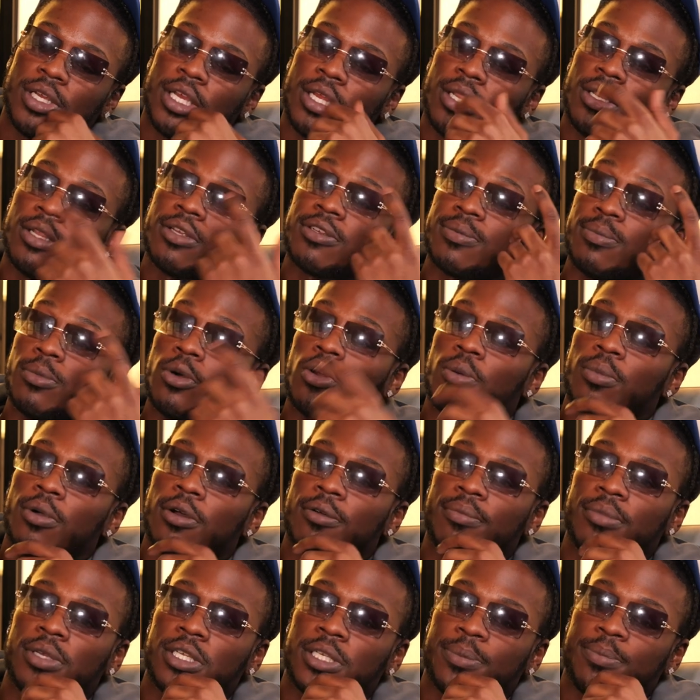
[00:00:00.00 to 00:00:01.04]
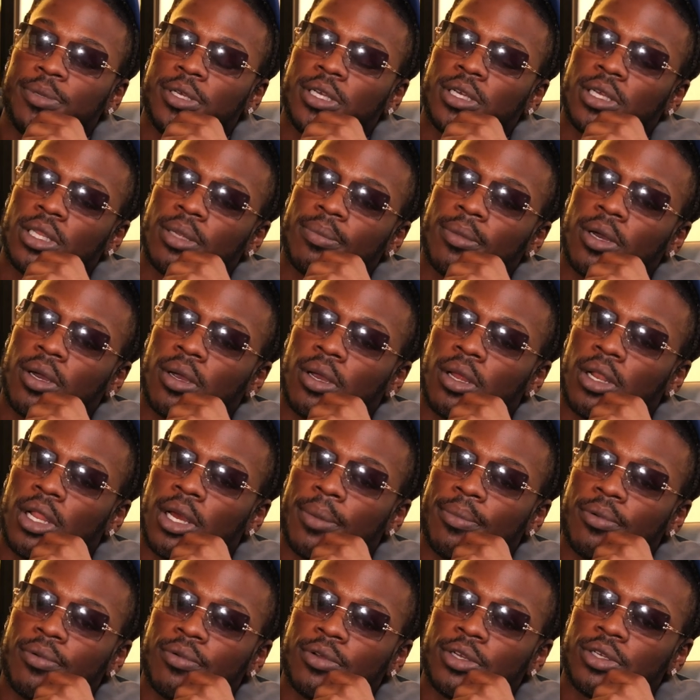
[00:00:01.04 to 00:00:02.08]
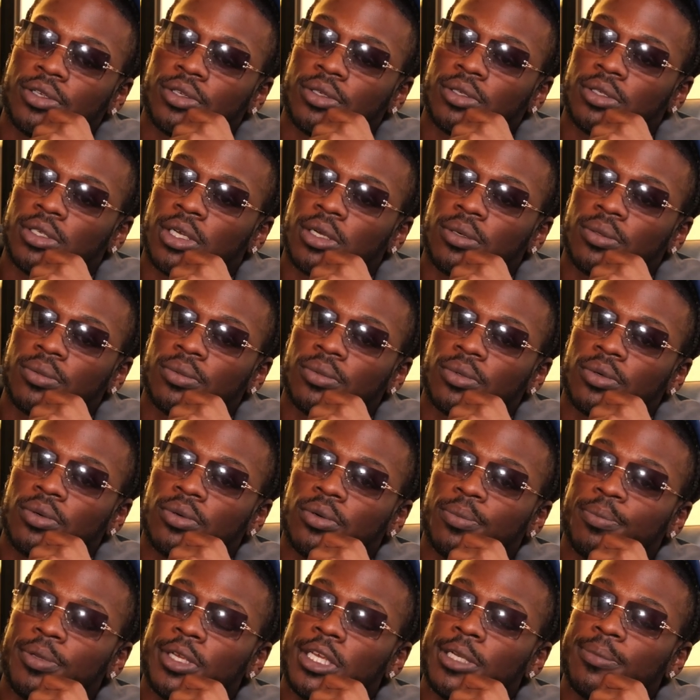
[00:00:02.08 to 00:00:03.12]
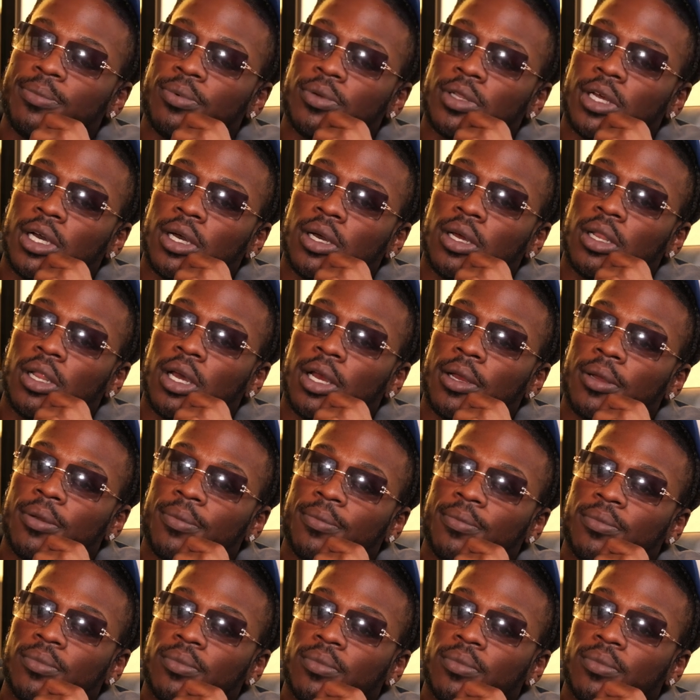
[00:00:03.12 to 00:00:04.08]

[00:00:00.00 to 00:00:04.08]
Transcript: in this moment of me speaking about collaborations that or people that I like,